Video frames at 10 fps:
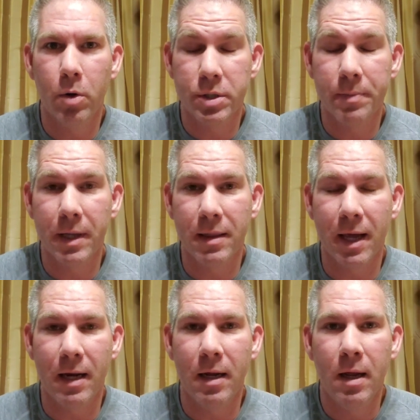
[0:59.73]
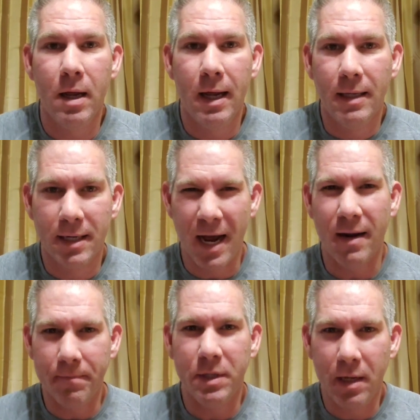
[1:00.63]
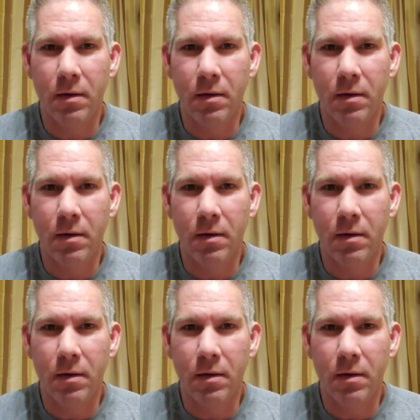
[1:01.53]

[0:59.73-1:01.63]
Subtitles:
or something like that to kind of get